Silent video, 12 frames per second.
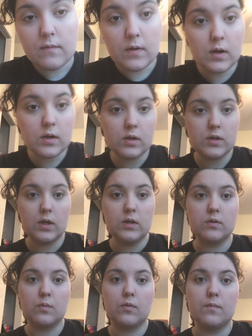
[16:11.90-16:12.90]
very
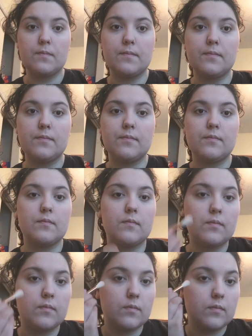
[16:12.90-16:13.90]
interchangeable.
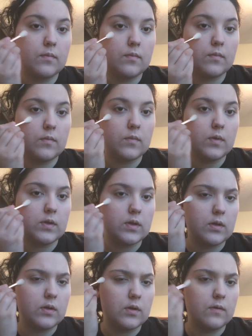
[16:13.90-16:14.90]
What does
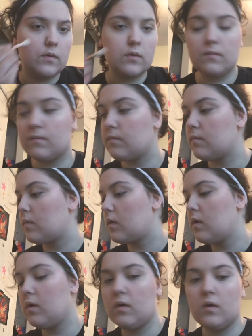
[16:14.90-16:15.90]
that look different?
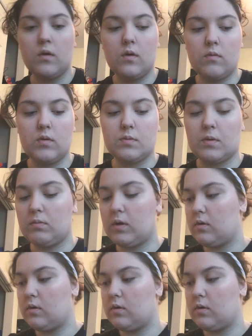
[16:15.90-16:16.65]
Where's my